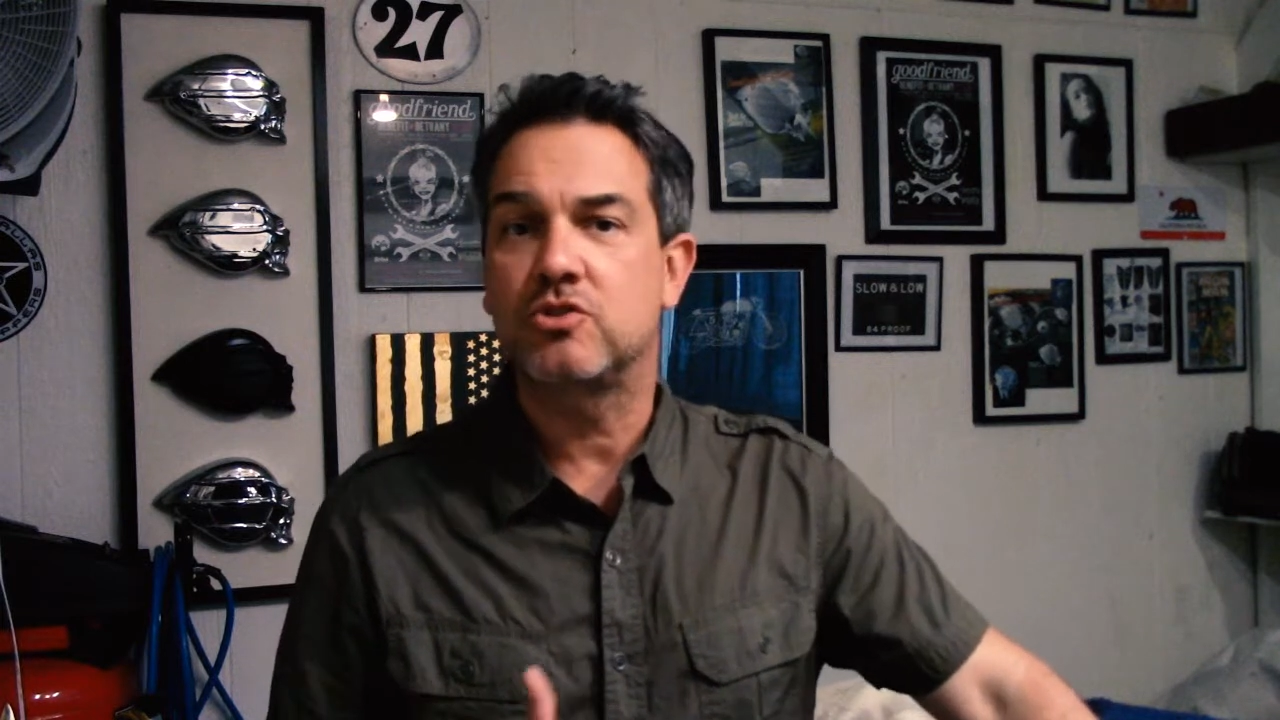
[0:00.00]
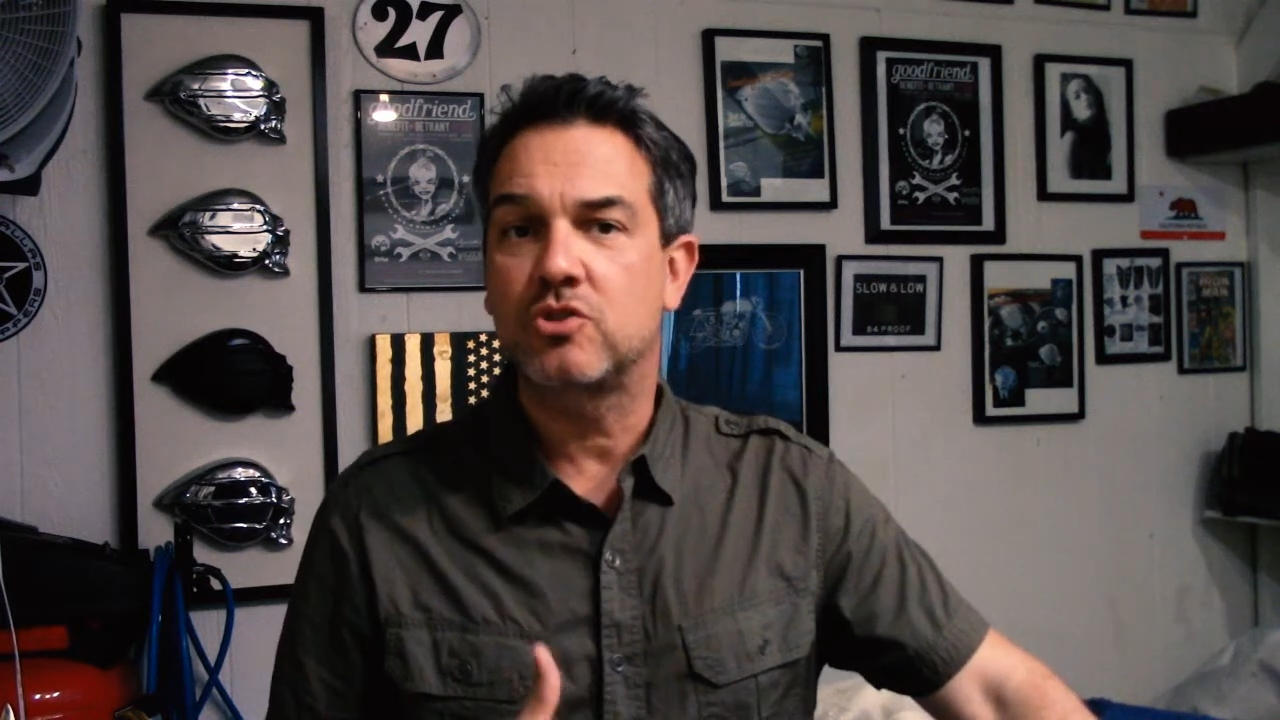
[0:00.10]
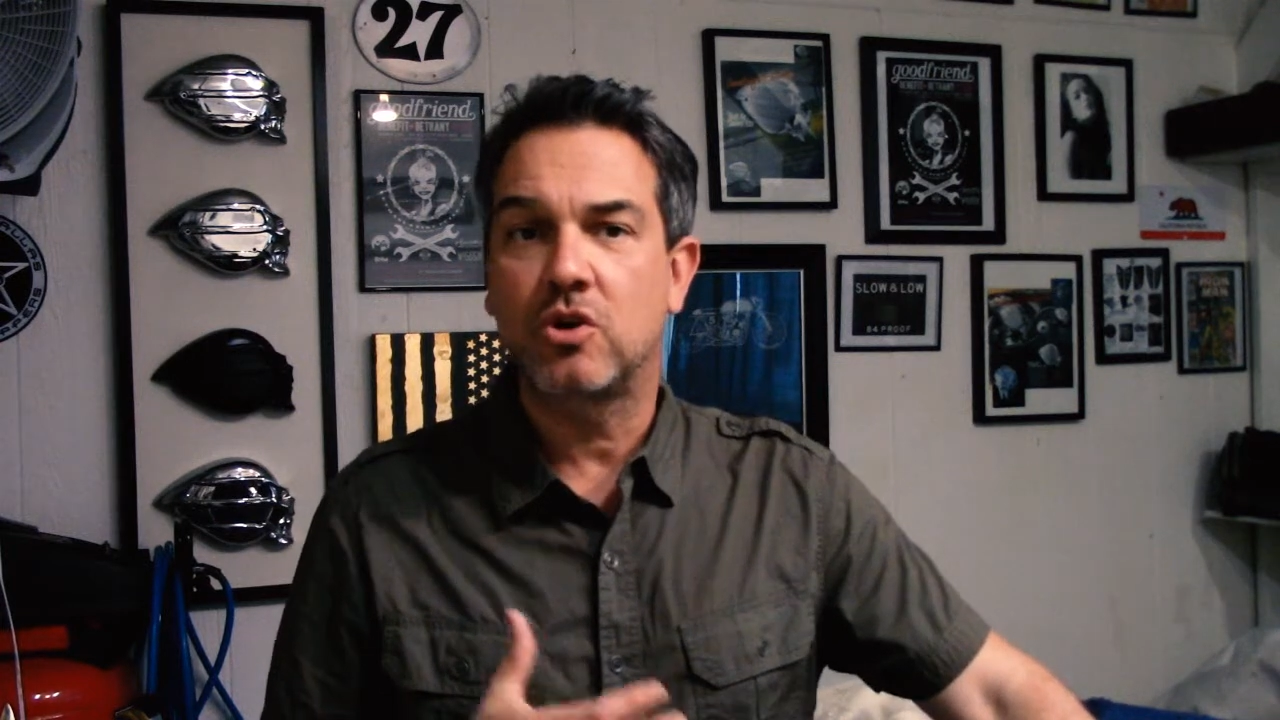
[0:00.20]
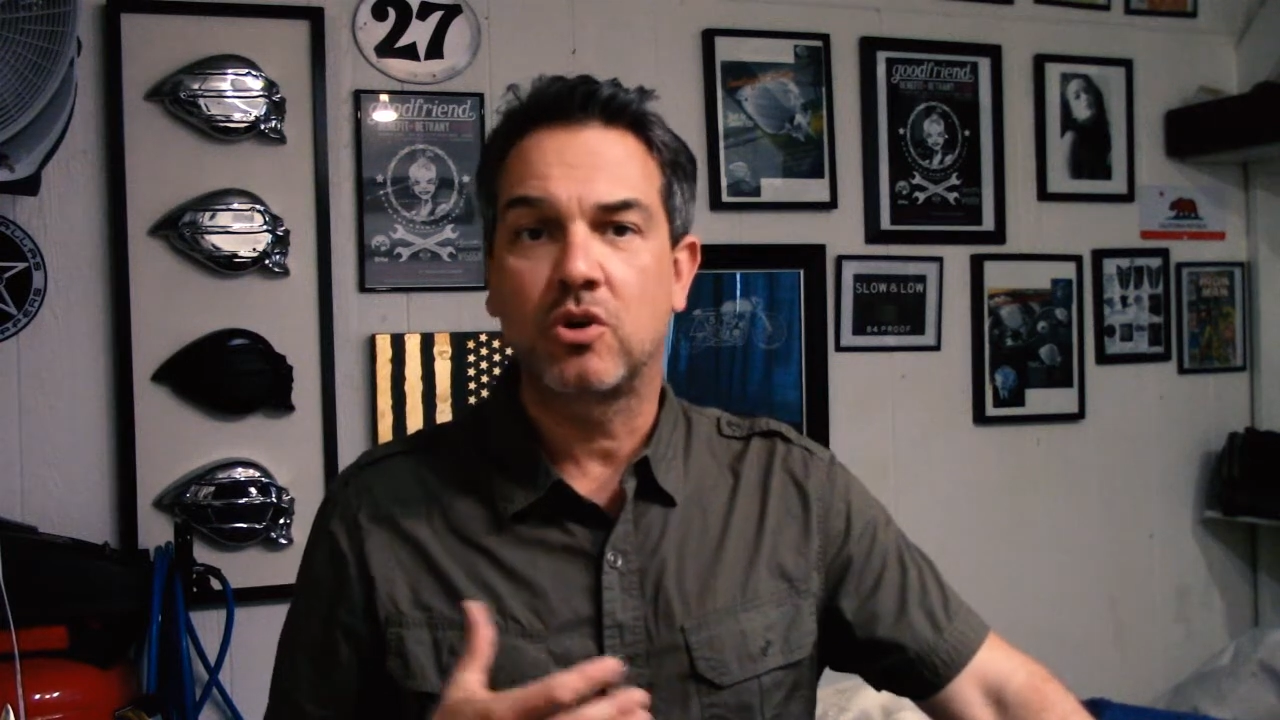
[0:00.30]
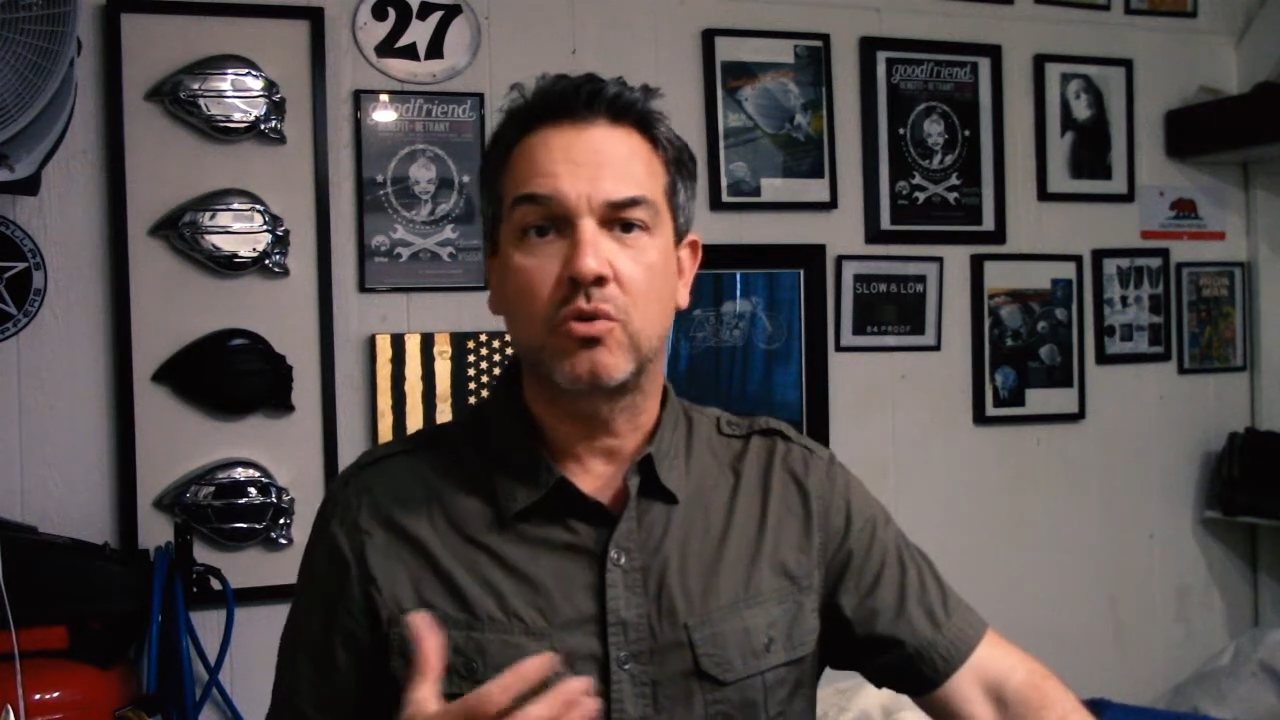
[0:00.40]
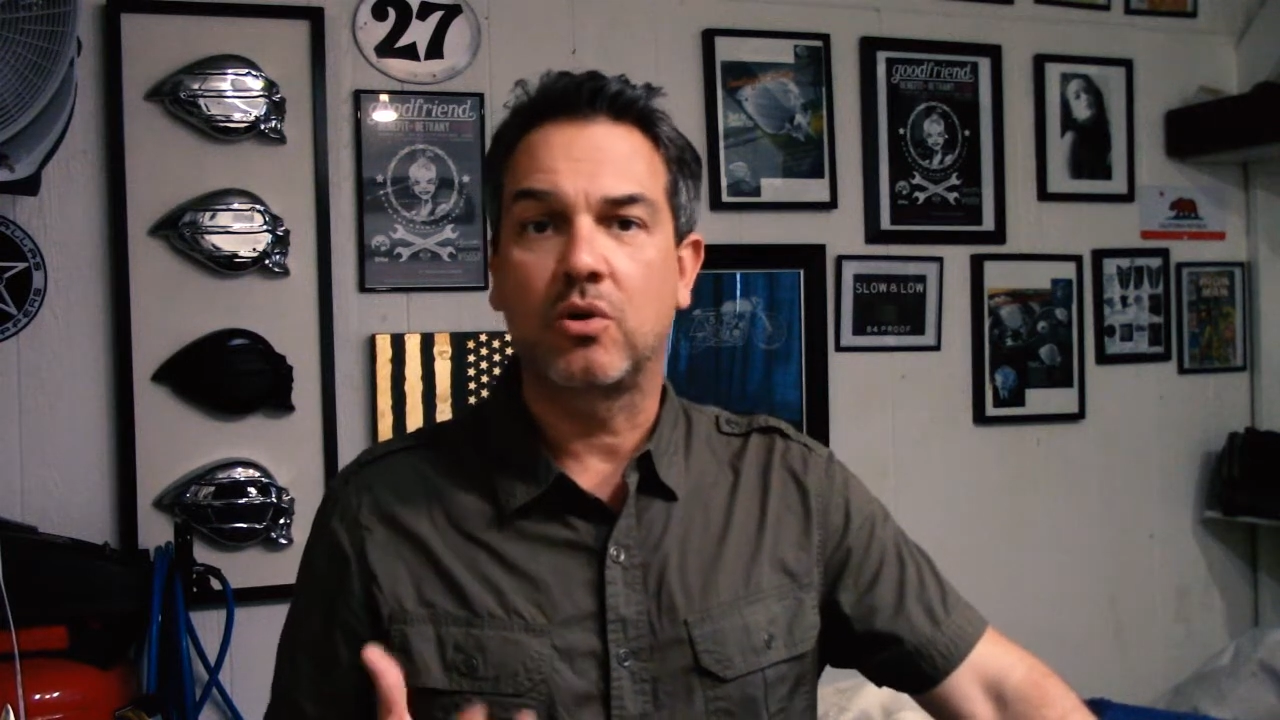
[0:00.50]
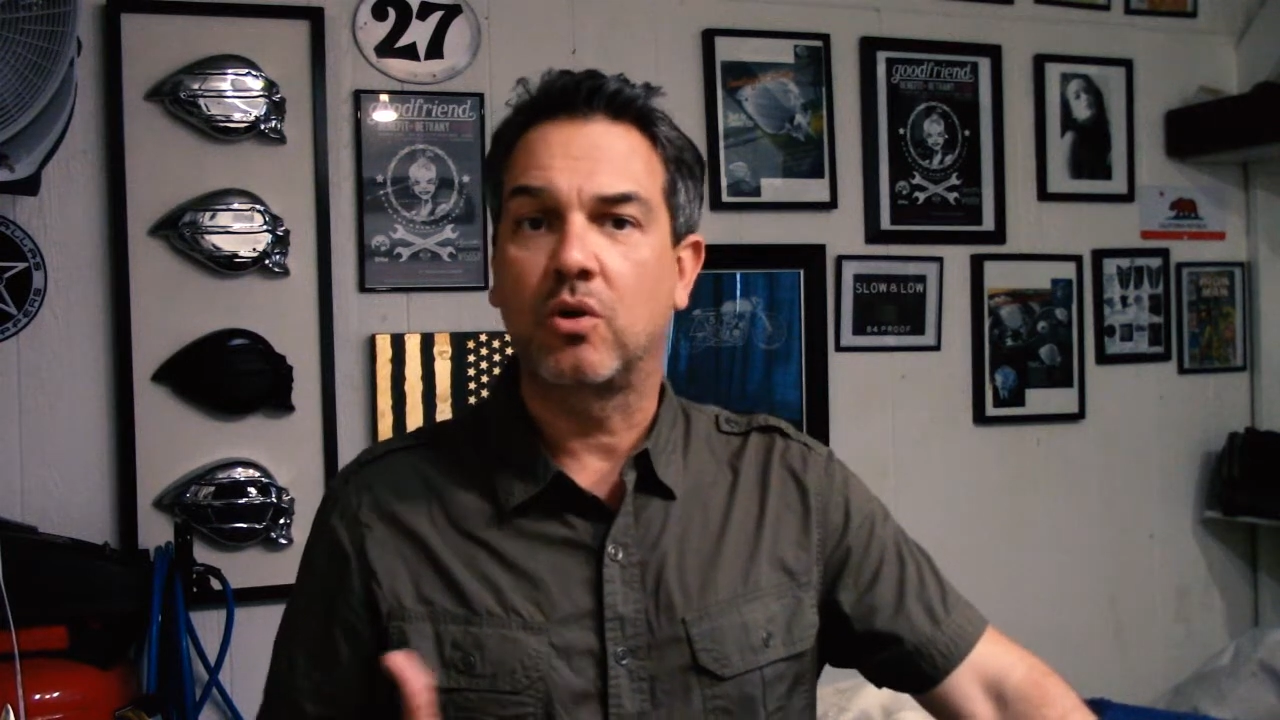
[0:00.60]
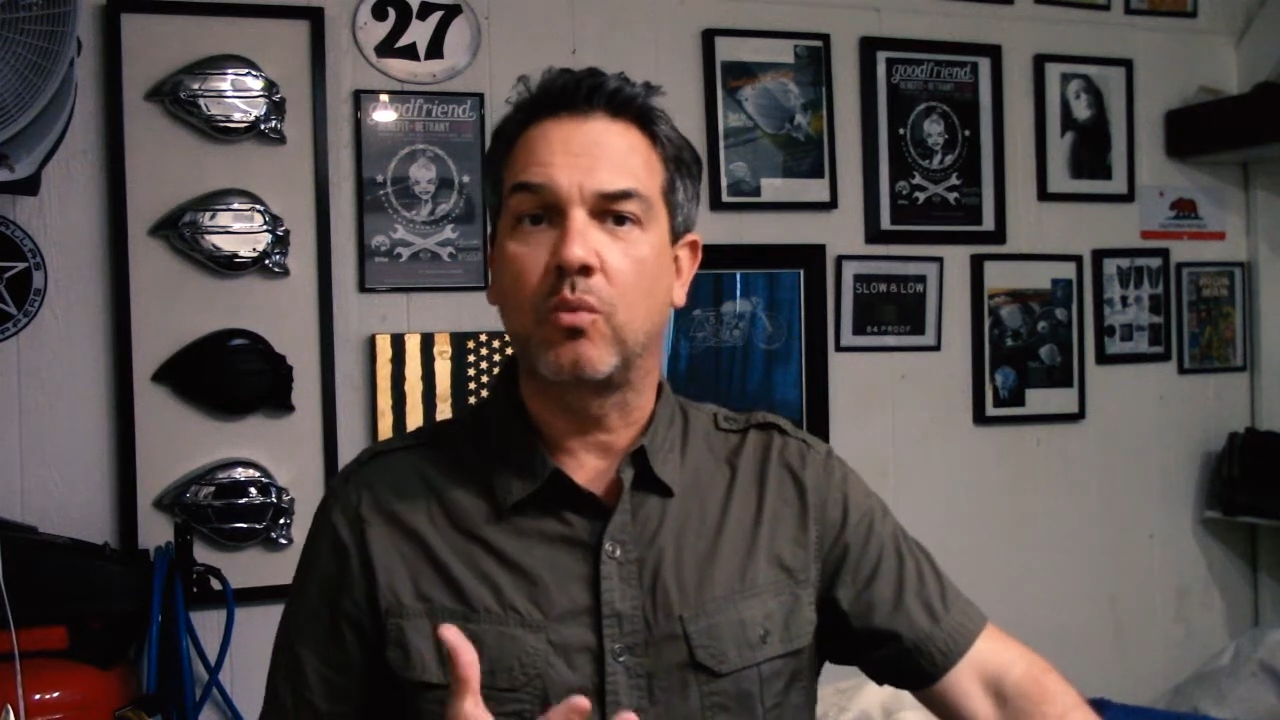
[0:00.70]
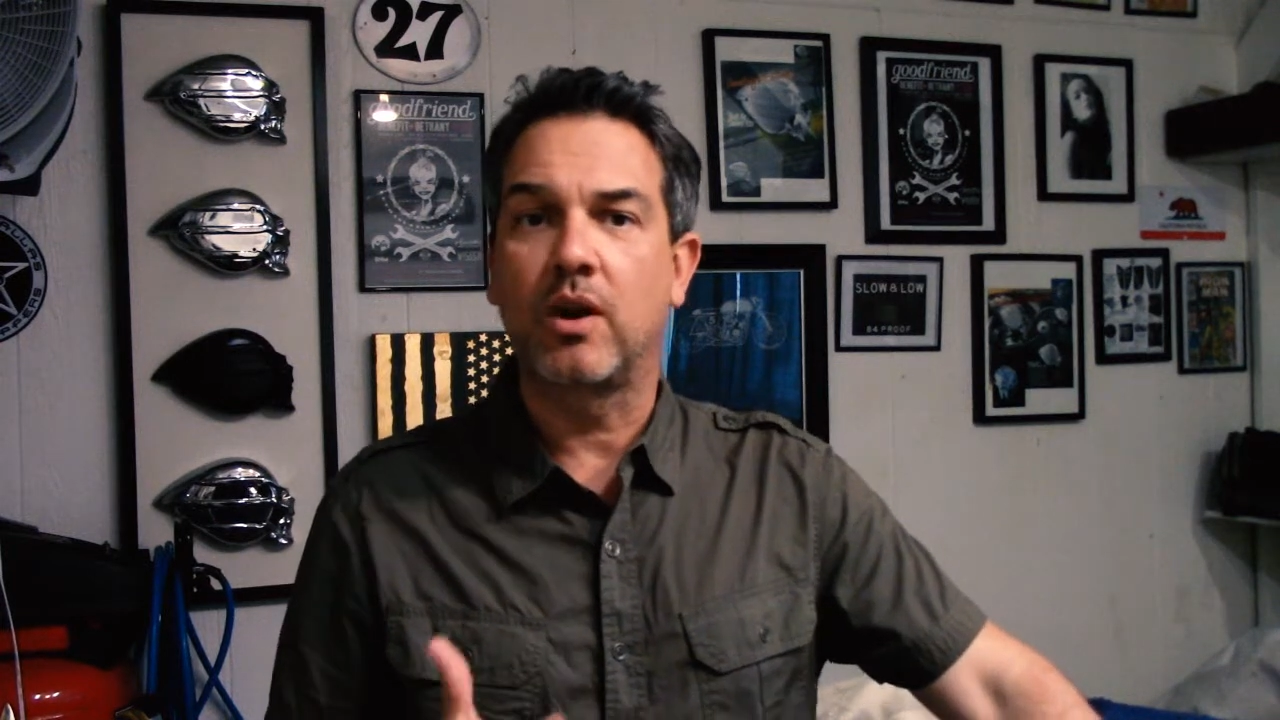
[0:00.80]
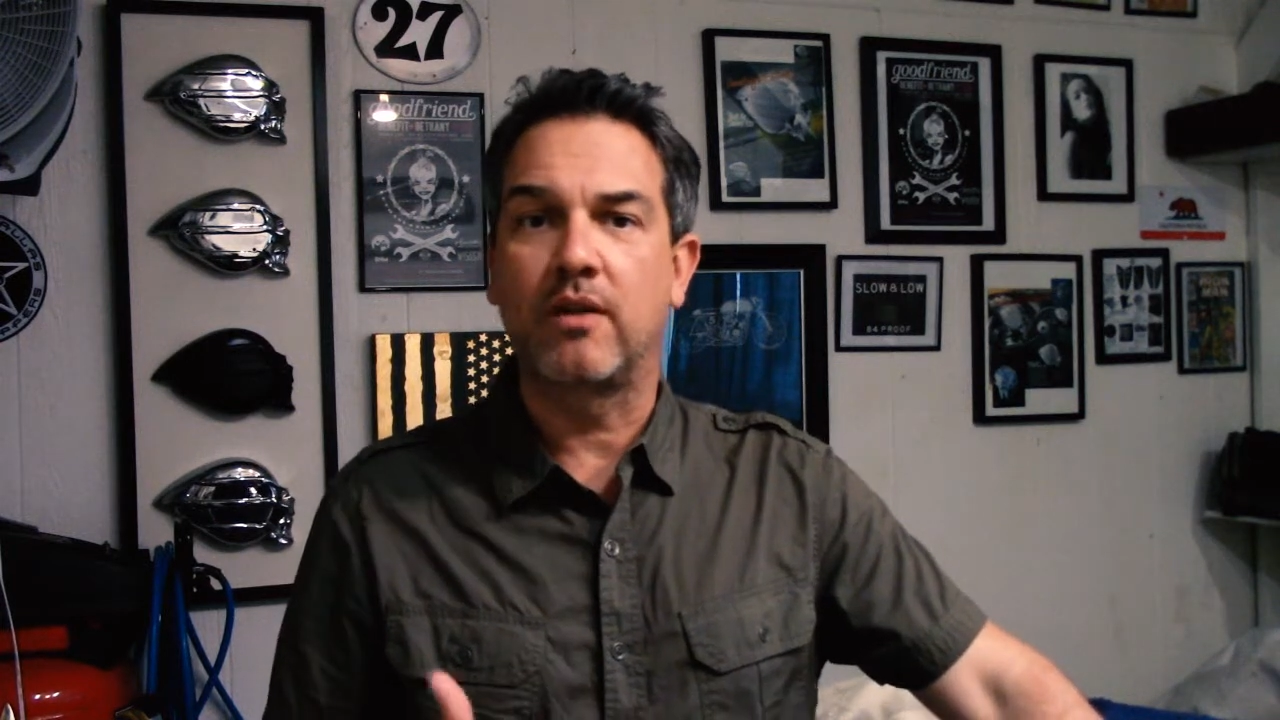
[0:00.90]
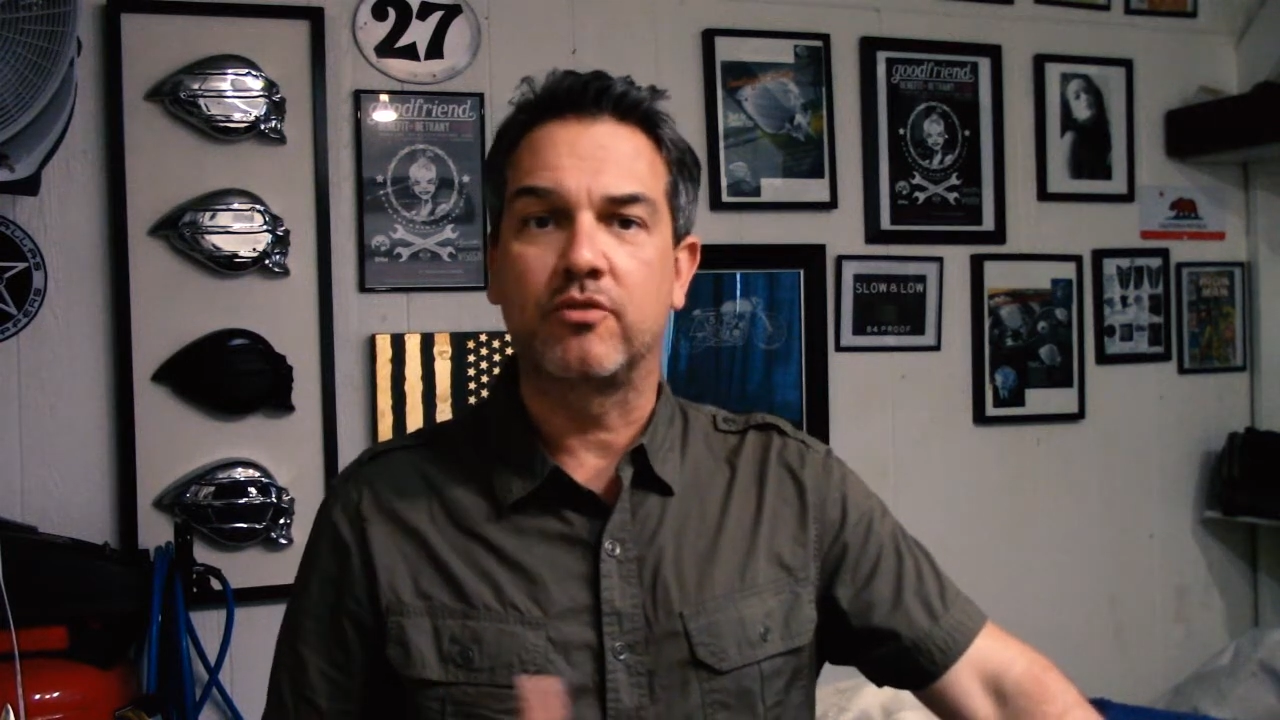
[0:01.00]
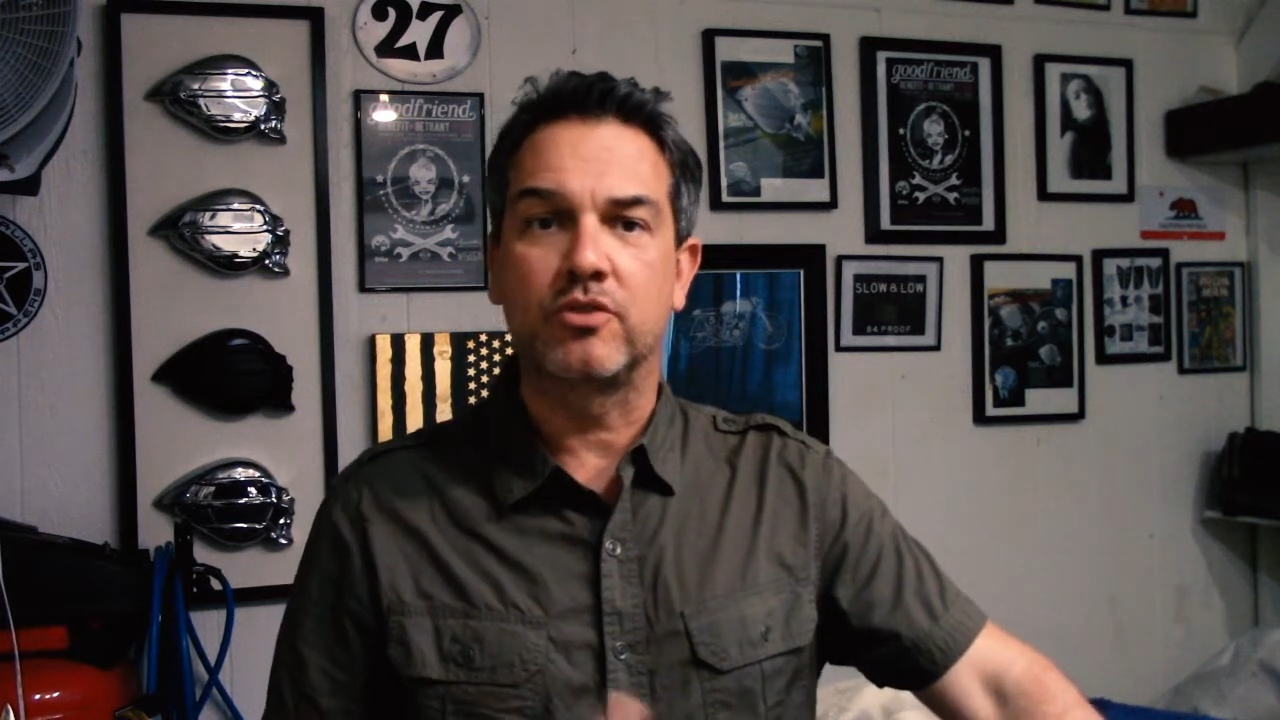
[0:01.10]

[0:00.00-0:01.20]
are or whatever,